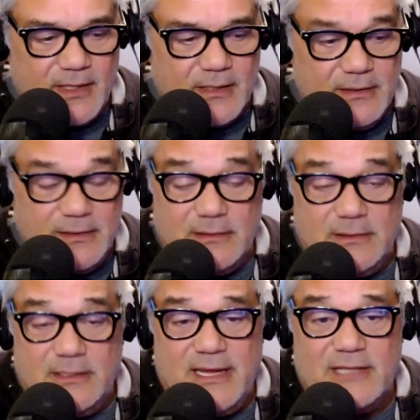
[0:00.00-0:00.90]

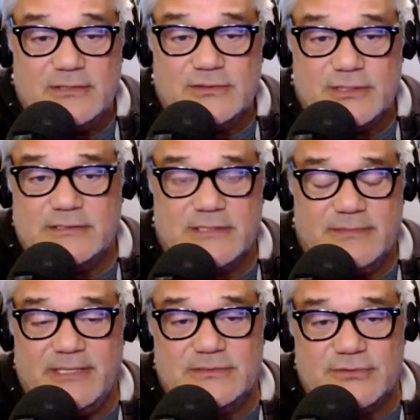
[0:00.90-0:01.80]
you can't trust the
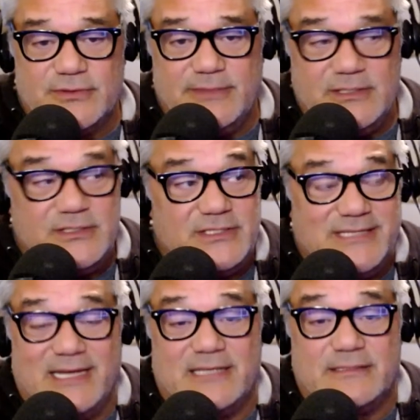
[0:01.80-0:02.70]
mainstream. You just
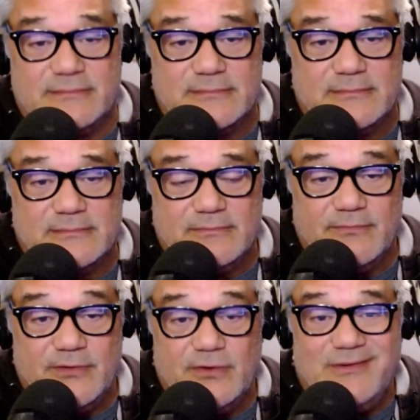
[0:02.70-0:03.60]
can't.
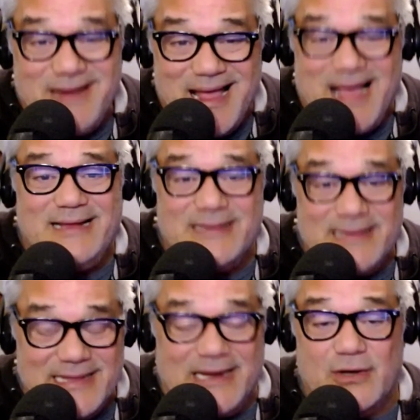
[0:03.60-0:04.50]
They're not
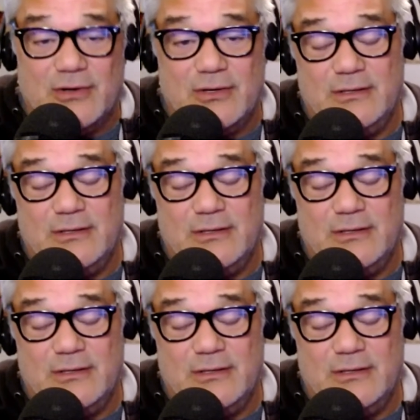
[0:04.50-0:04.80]
there.